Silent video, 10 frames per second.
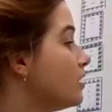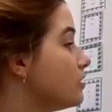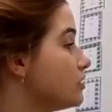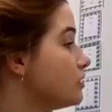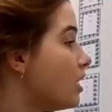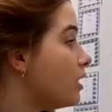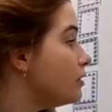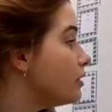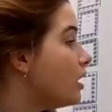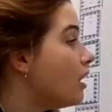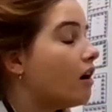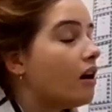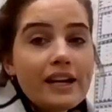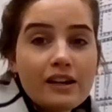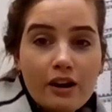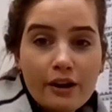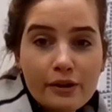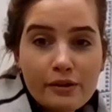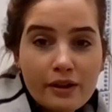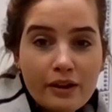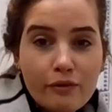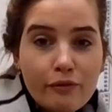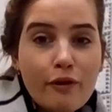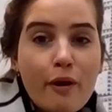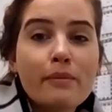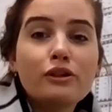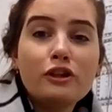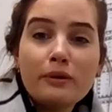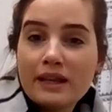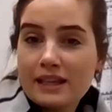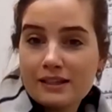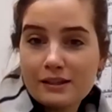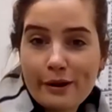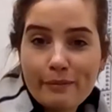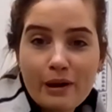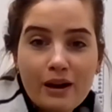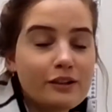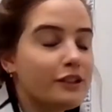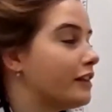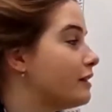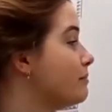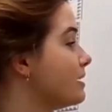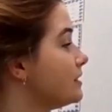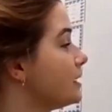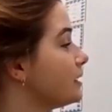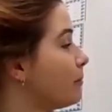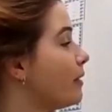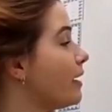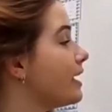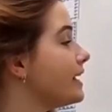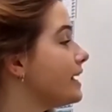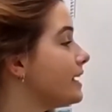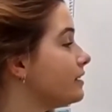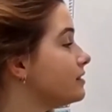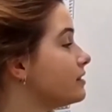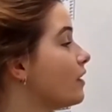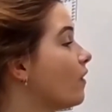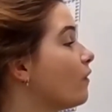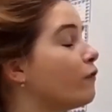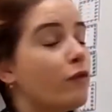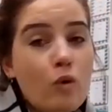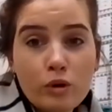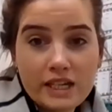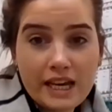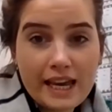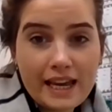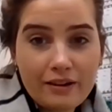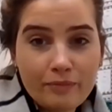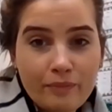So I know from doing this so much that the missing number is 14.